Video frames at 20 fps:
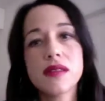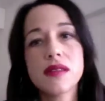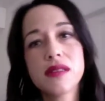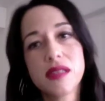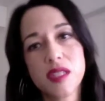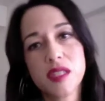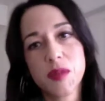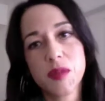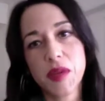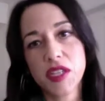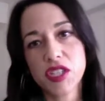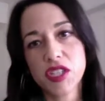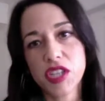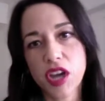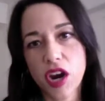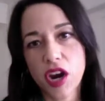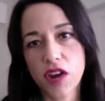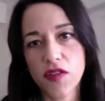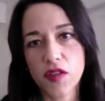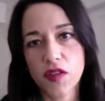This is especially
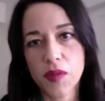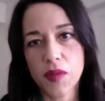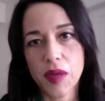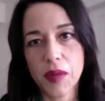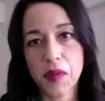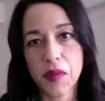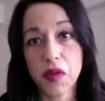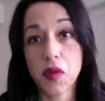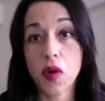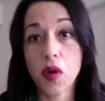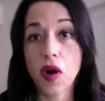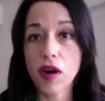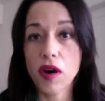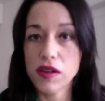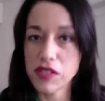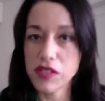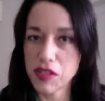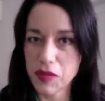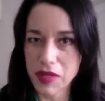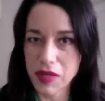hard for people who
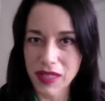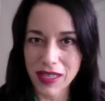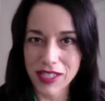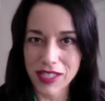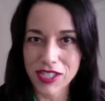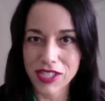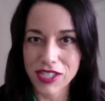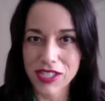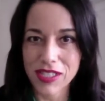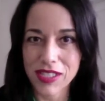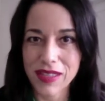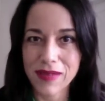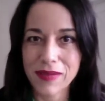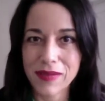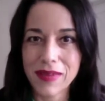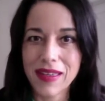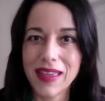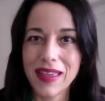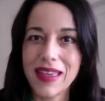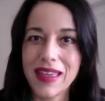aren't in a relationship,
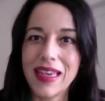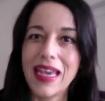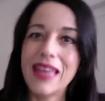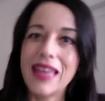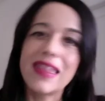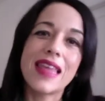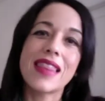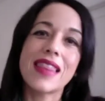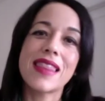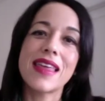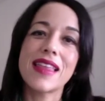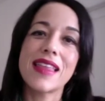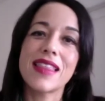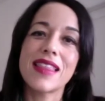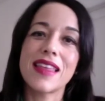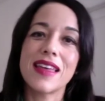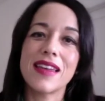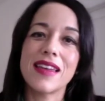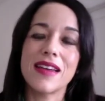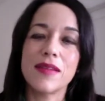and they think
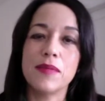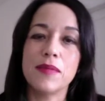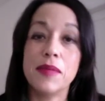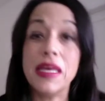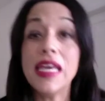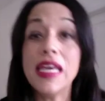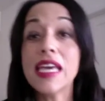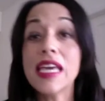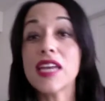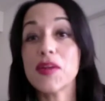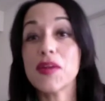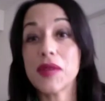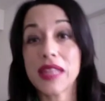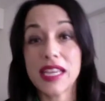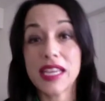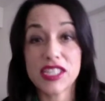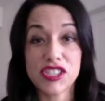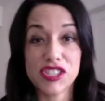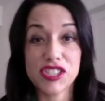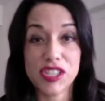that being in a
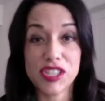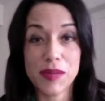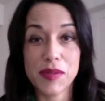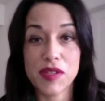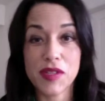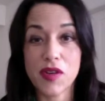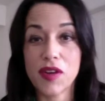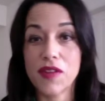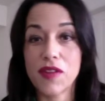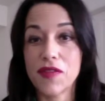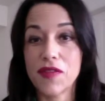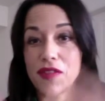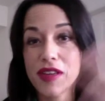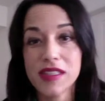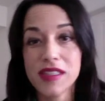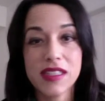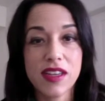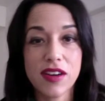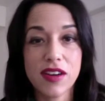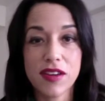relationship is going to fix
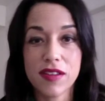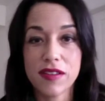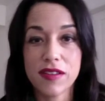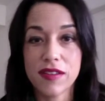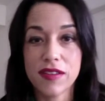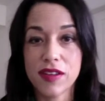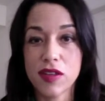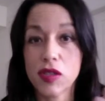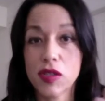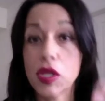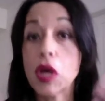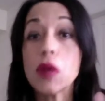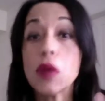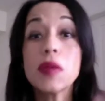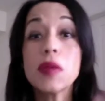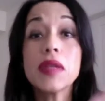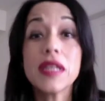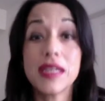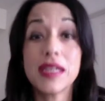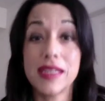their
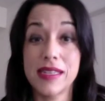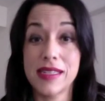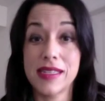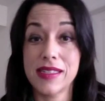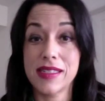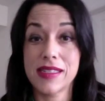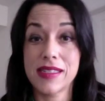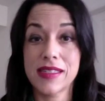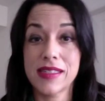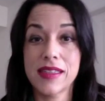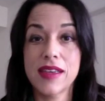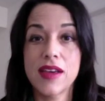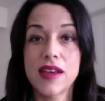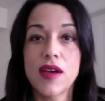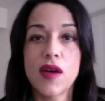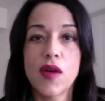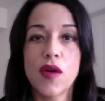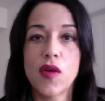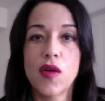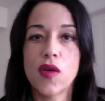loneliness
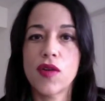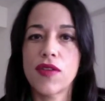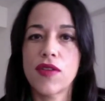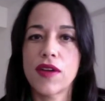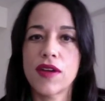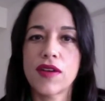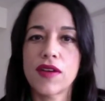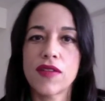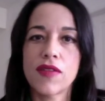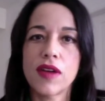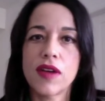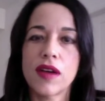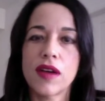or their